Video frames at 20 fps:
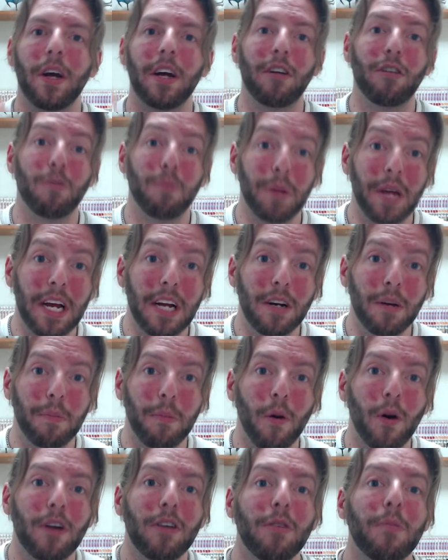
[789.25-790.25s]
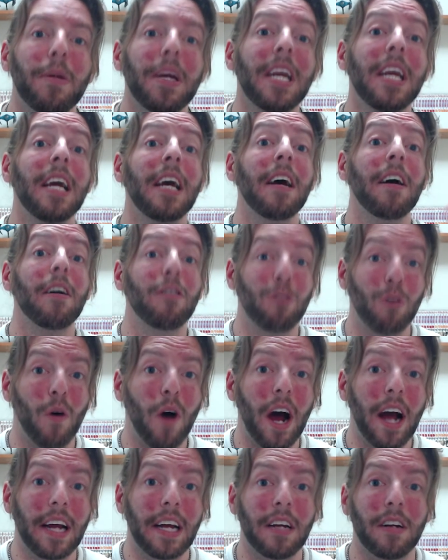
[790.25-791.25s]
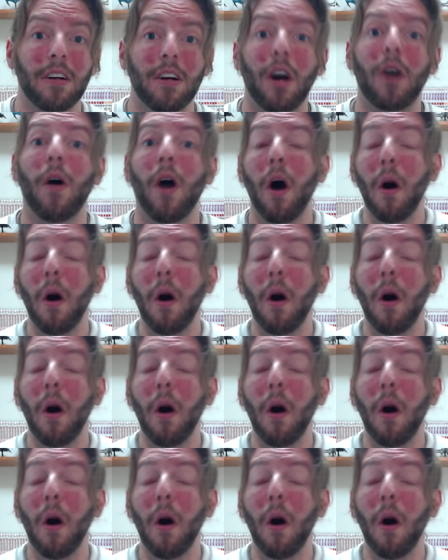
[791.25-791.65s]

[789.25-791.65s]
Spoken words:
Explain your point to me so I can go,